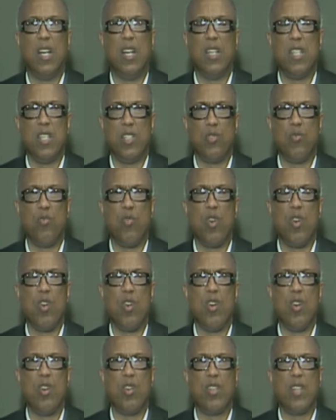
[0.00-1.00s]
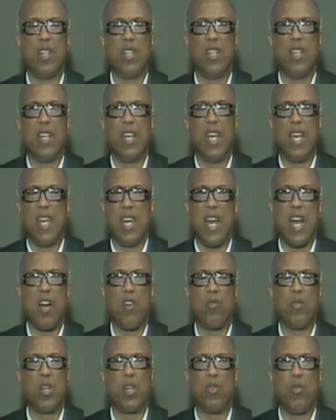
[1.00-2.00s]
his word and
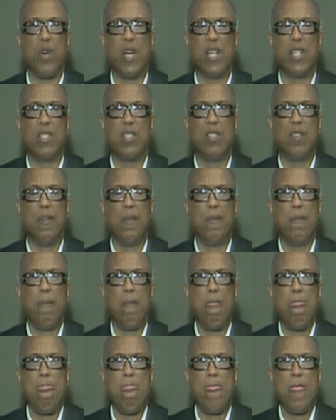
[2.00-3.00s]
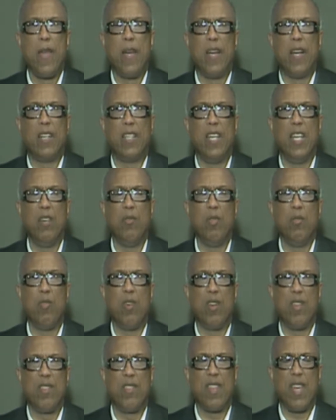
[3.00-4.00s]
our requests. Again, we
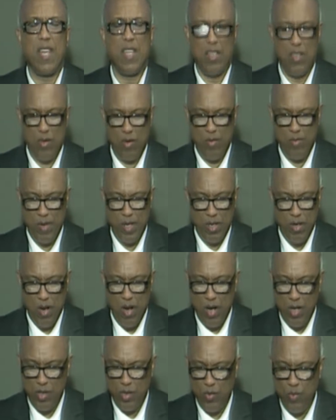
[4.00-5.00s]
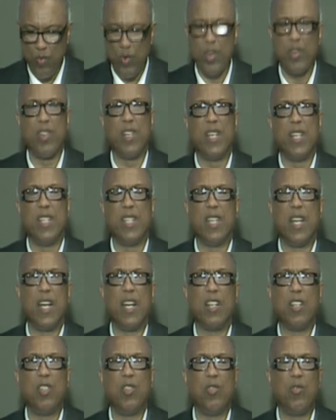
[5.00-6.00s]
want to thank you because we're in
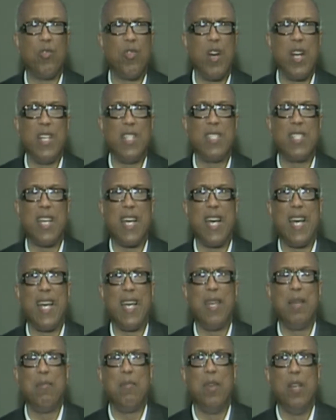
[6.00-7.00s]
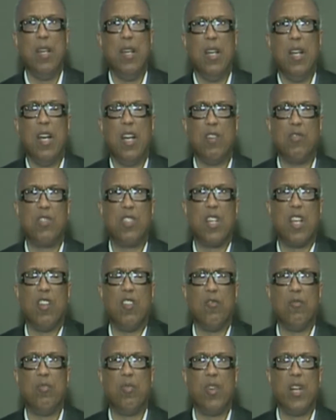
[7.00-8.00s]
a great time of
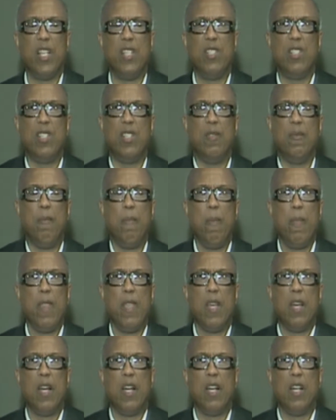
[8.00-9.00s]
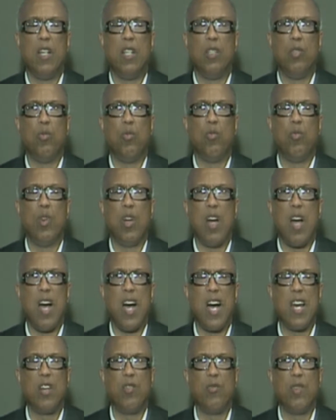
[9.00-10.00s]
celebration. We're
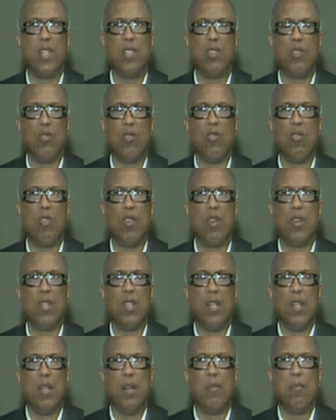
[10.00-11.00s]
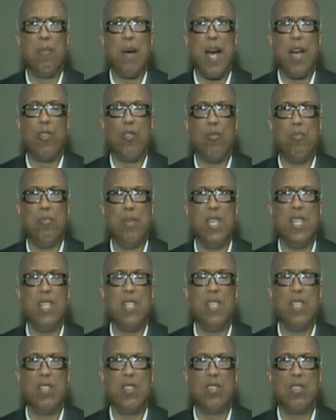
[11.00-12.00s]
honoring the Lord by
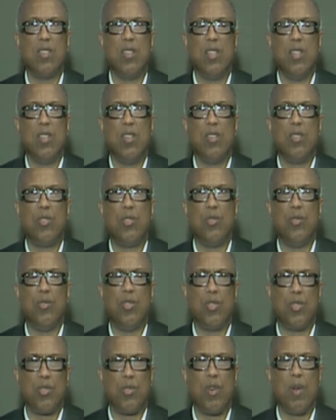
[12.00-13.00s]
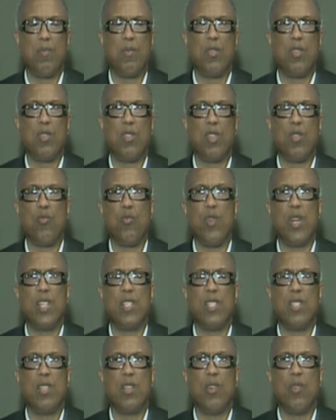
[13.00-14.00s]
obedience to the scriptures in
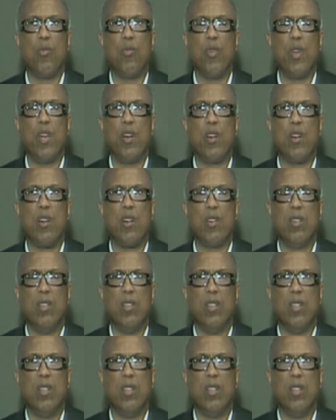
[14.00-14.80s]
which we are